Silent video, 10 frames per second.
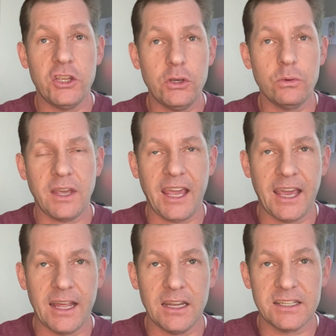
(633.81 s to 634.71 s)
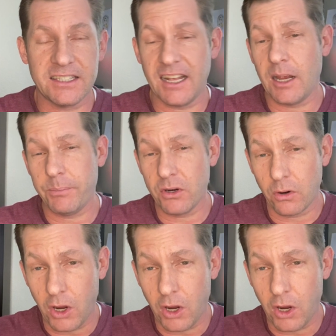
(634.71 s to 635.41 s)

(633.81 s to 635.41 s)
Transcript: you can set up your